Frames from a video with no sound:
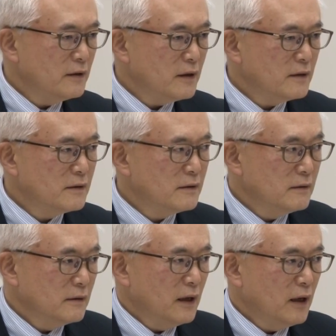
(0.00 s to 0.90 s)
it takes,
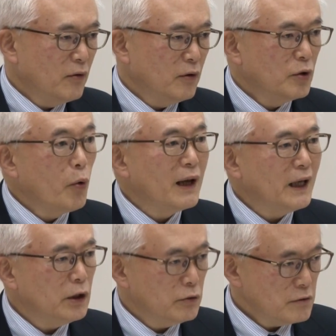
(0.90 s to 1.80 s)
I don't know,
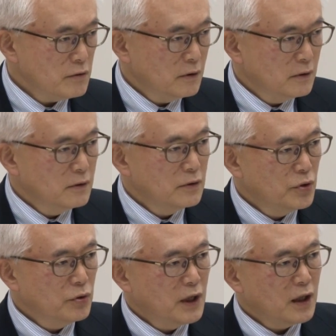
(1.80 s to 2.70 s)
20 years
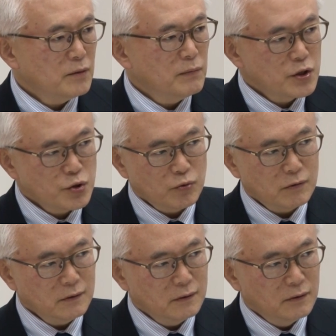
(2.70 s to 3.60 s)
to get mature,